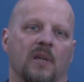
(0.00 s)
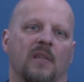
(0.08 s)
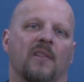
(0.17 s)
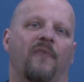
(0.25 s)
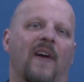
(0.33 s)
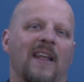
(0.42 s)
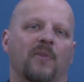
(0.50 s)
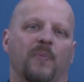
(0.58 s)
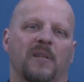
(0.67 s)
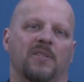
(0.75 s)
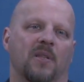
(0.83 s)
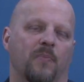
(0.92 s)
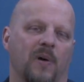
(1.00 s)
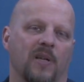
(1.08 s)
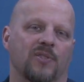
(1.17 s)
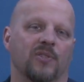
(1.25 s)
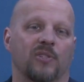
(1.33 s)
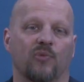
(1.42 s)
The final piece of the
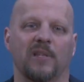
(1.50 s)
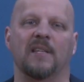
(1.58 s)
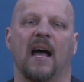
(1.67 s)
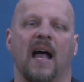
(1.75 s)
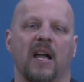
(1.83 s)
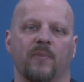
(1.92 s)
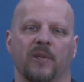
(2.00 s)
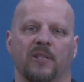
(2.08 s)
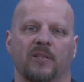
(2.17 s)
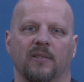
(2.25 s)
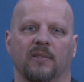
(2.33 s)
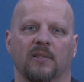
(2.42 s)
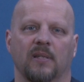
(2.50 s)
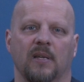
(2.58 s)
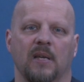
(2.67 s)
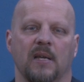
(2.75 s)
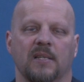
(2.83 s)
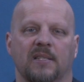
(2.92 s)
puzzle is retirement.
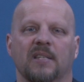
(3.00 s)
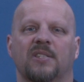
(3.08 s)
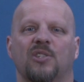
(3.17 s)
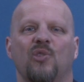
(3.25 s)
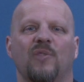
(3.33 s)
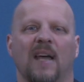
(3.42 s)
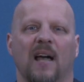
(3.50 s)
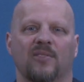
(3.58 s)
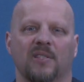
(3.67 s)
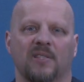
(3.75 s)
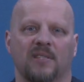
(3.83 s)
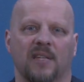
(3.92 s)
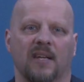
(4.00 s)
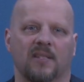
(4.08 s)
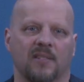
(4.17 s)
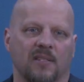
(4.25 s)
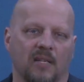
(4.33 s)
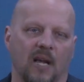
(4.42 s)
Since
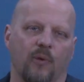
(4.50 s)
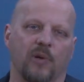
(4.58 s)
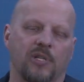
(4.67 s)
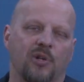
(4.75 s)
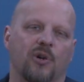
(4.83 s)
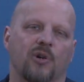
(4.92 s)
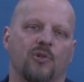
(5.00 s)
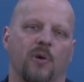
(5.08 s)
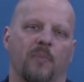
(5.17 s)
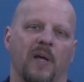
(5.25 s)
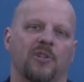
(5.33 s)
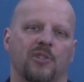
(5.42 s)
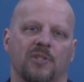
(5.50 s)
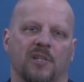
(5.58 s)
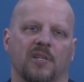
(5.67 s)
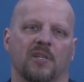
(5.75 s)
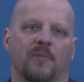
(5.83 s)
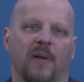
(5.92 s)
2006, a return to a pension
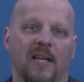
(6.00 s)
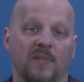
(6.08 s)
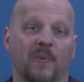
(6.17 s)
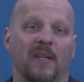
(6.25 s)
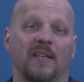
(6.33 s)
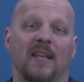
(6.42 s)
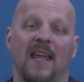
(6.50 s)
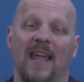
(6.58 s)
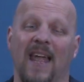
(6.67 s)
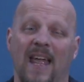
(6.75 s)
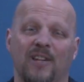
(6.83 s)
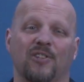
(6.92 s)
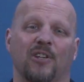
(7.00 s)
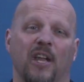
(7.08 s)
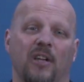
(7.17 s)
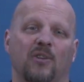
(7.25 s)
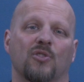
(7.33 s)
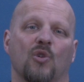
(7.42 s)
system has been
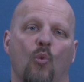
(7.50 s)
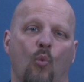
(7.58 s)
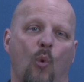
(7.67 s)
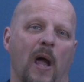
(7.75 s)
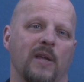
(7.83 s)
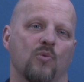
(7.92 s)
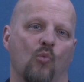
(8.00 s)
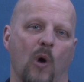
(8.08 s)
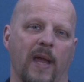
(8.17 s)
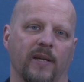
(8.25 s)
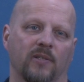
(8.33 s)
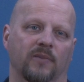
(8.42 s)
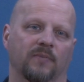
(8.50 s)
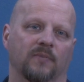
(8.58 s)
educators' white whale.